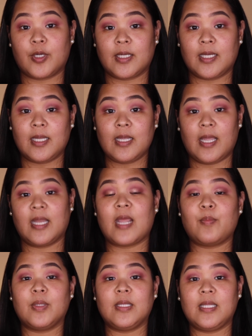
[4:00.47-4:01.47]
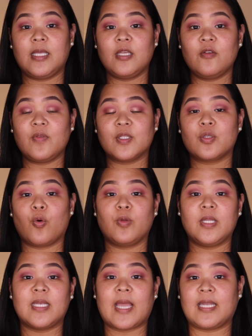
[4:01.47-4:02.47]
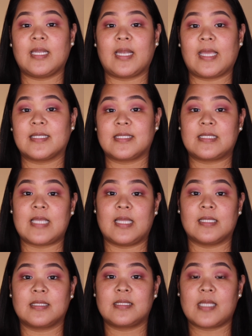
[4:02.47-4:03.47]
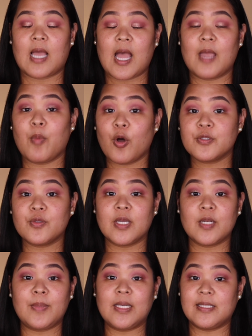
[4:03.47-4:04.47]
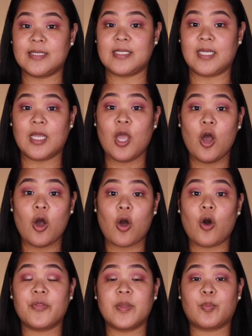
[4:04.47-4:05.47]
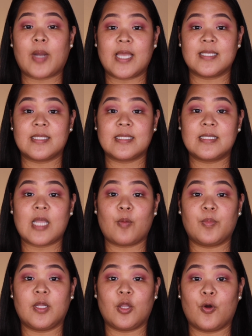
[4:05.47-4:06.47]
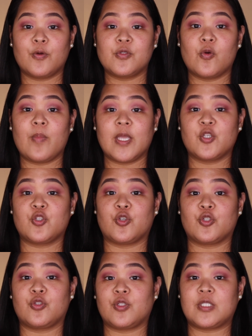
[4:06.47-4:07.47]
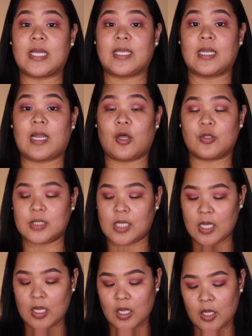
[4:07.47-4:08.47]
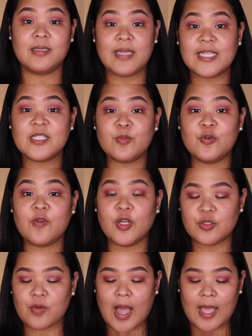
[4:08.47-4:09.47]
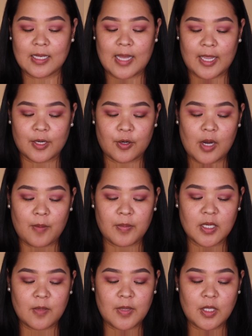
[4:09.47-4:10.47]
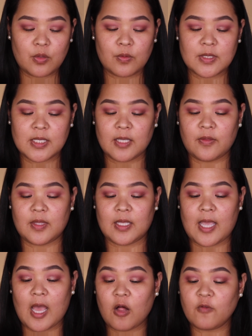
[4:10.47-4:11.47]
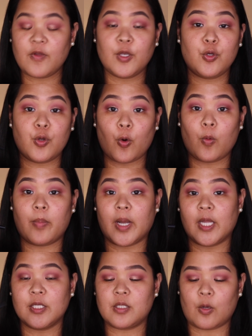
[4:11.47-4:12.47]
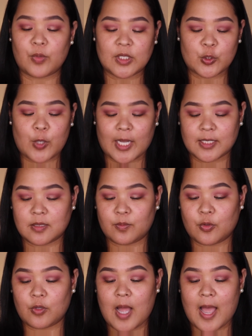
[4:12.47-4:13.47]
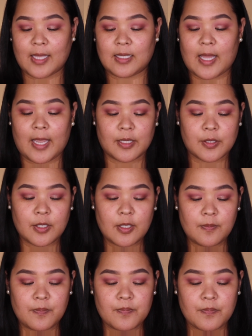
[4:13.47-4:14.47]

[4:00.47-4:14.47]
pretty and I believe it's only 99 cents. I'm also going to be listing all the prices down below, so make sure to check it out. Let's move on to eyeliner. I'm going to be using the e.l.f. No Budge Retractable Eyeliner.